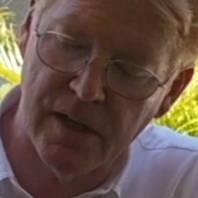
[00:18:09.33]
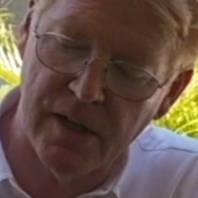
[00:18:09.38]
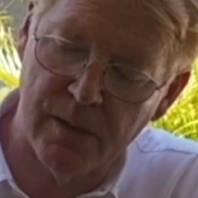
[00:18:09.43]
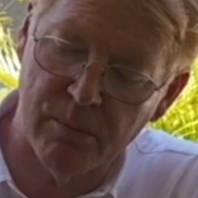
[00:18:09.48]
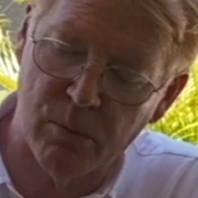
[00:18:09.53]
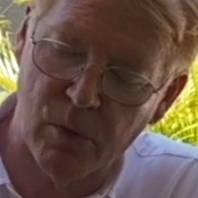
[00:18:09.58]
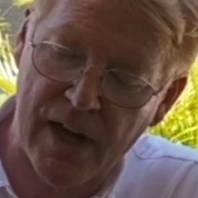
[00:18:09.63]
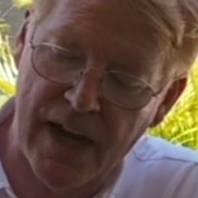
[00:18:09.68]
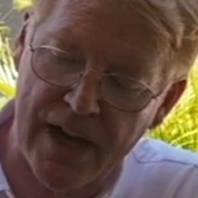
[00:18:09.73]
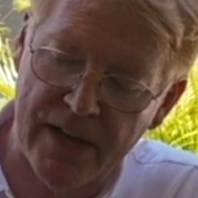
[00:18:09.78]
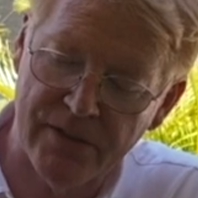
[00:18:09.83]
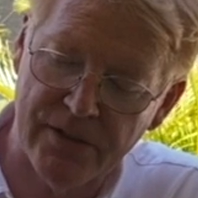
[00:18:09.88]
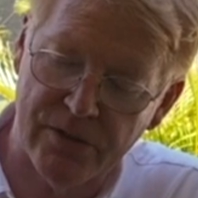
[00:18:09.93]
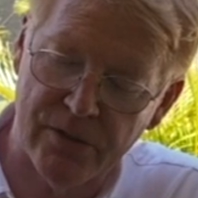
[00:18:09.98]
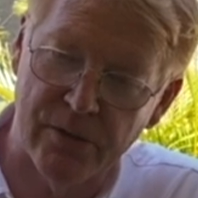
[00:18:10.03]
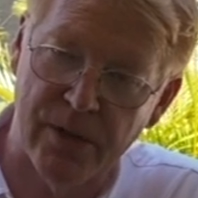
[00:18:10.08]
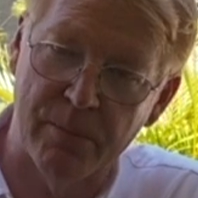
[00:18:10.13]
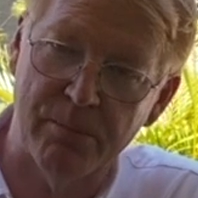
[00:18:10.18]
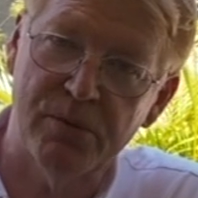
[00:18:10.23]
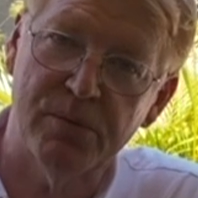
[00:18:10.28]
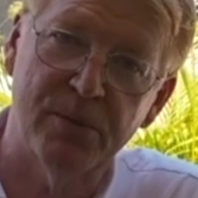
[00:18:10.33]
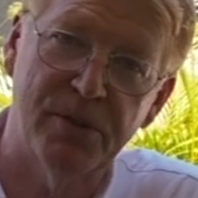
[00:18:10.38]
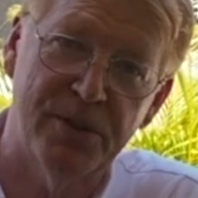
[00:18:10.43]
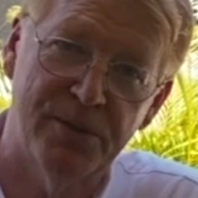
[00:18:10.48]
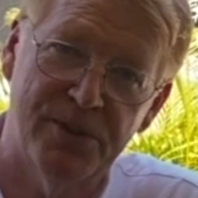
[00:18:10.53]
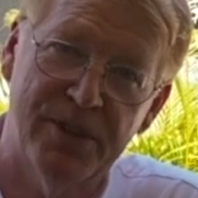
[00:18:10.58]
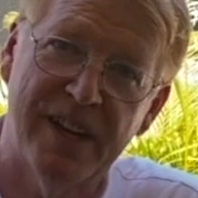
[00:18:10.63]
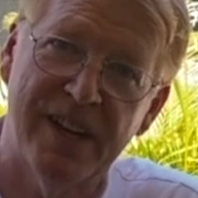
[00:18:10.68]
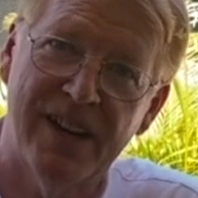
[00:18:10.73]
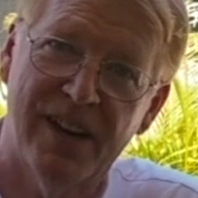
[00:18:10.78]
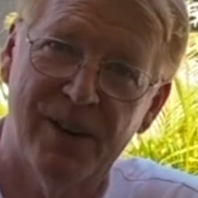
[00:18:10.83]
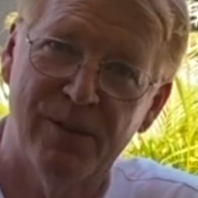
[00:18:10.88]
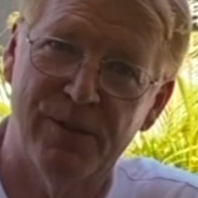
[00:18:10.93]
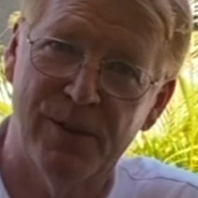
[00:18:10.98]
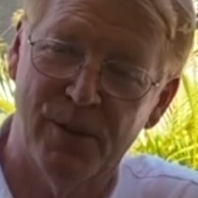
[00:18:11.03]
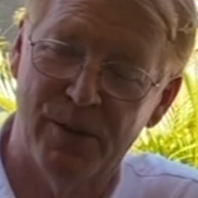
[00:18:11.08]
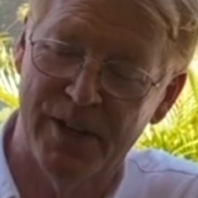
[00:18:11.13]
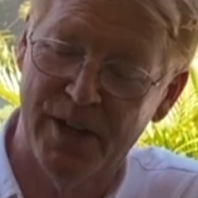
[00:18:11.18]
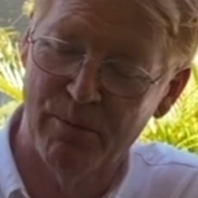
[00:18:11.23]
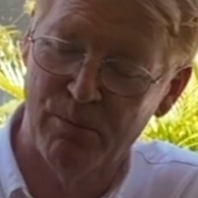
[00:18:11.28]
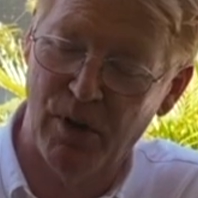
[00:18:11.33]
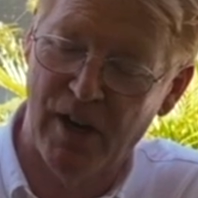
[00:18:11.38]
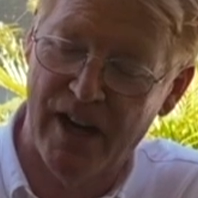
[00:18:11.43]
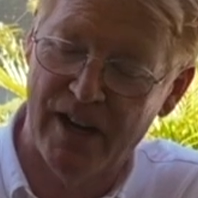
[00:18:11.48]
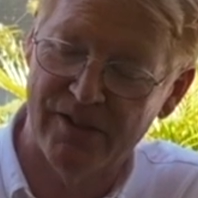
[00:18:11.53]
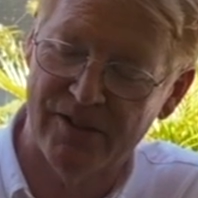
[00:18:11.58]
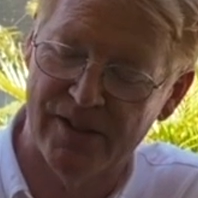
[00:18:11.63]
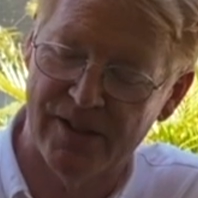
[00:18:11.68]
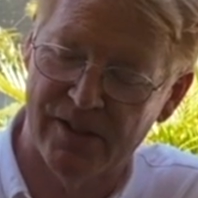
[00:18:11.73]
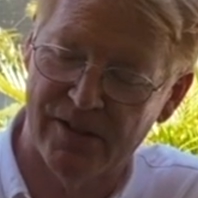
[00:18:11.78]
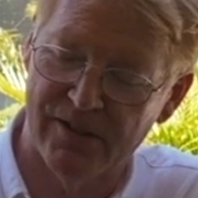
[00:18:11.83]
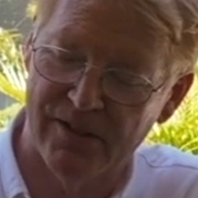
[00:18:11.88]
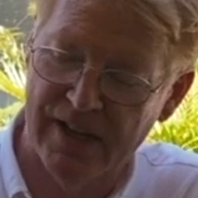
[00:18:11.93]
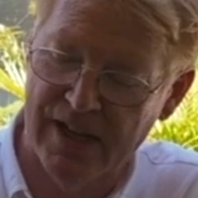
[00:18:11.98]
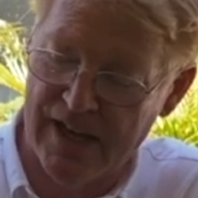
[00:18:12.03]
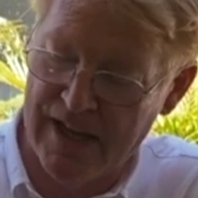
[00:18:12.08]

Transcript: brass strips. We're using our floating brass here.